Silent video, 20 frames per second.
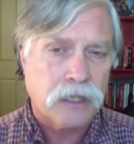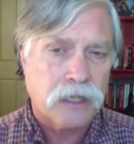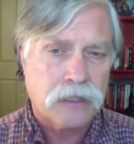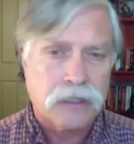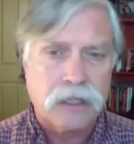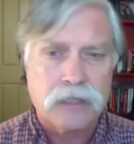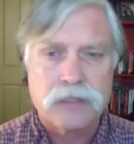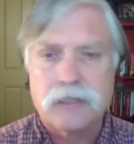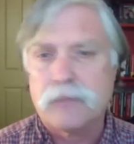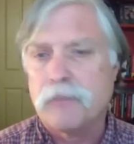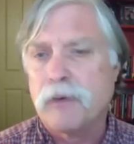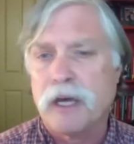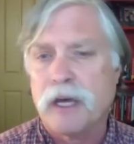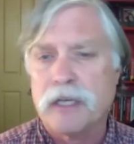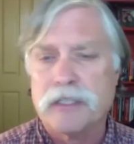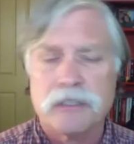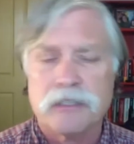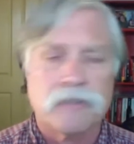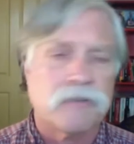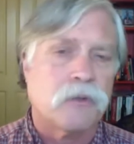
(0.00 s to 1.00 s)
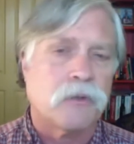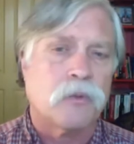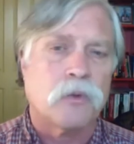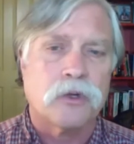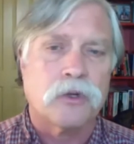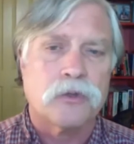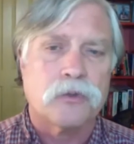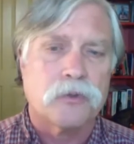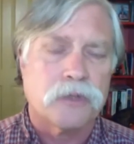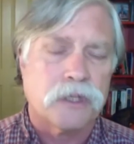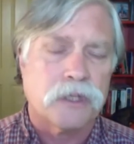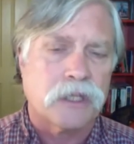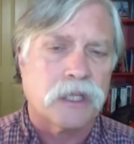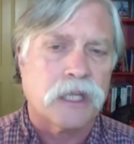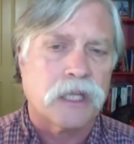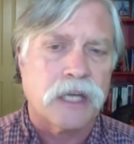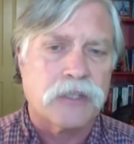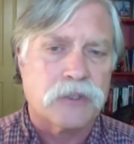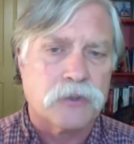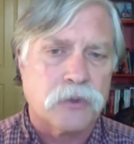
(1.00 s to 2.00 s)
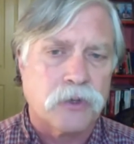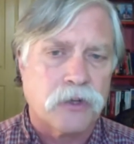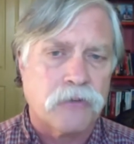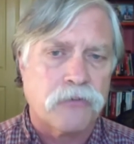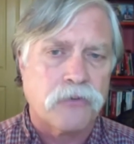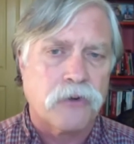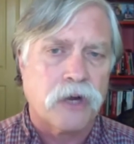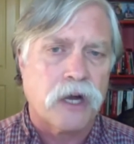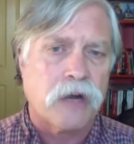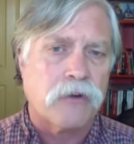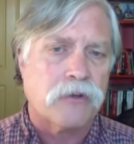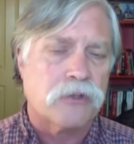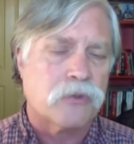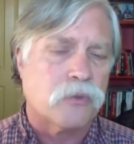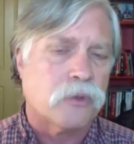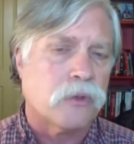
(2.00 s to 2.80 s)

tested positive and worked within the last 24 hours.